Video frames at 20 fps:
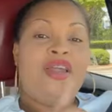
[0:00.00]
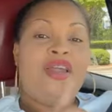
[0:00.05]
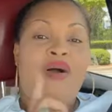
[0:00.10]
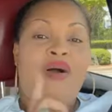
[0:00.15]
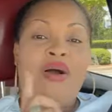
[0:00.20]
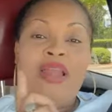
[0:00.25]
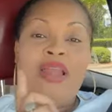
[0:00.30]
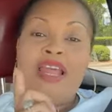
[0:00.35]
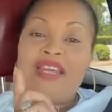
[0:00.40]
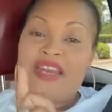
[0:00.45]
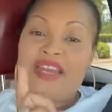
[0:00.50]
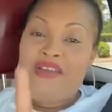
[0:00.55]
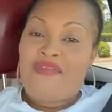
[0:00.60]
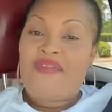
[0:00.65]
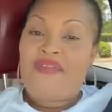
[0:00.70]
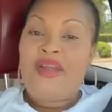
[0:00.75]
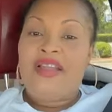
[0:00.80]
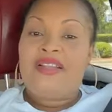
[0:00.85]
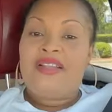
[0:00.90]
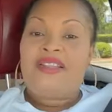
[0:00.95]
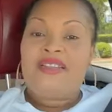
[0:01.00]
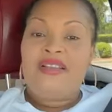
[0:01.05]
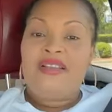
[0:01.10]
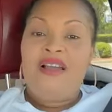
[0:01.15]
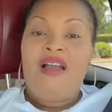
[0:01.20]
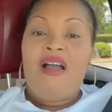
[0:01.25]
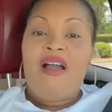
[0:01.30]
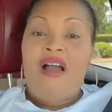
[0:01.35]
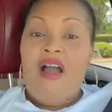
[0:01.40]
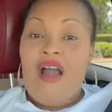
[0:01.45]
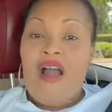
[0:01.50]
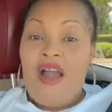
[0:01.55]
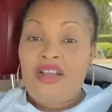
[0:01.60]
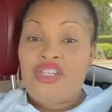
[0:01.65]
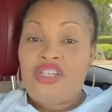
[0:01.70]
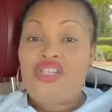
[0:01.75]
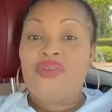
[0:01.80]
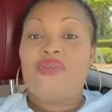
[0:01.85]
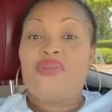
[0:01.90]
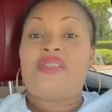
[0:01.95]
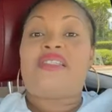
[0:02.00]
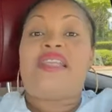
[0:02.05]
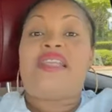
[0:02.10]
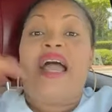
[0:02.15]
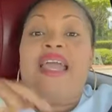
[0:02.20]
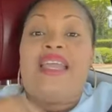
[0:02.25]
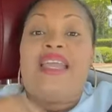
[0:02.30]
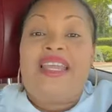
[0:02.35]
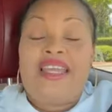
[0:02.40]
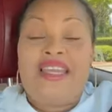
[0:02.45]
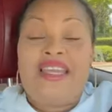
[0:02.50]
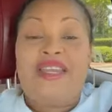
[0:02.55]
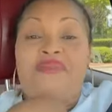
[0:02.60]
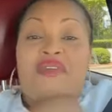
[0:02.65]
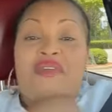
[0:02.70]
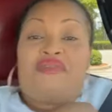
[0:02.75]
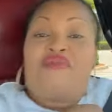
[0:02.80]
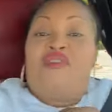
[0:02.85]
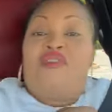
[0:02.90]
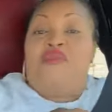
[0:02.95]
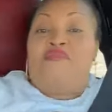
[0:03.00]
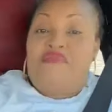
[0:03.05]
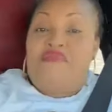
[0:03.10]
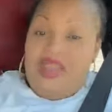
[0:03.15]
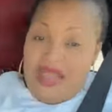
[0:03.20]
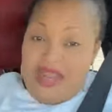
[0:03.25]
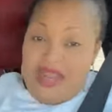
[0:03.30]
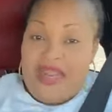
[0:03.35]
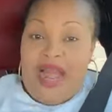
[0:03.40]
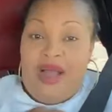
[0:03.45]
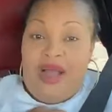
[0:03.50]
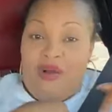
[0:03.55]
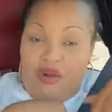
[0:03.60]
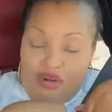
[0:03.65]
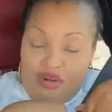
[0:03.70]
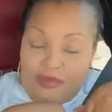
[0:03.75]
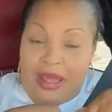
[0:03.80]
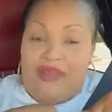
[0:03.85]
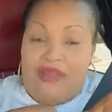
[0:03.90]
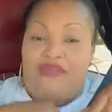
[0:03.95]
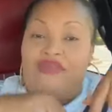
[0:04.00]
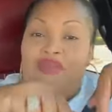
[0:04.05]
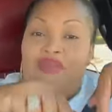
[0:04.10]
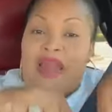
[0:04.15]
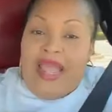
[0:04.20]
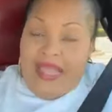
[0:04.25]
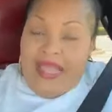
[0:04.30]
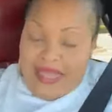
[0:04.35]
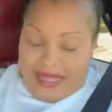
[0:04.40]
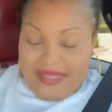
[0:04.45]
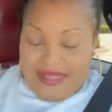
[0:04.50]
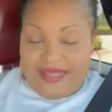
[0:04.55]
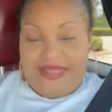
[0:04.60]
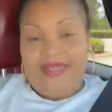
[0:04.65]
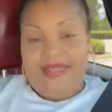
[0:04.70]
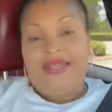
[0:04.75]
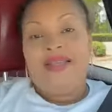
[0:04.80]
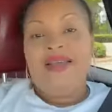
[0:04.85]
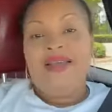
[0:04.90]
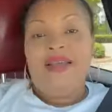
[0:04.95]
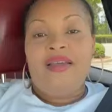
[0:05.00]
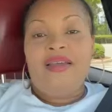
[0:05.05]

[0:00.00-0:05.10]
The only difference, how she will start eating before me that own my food I eat.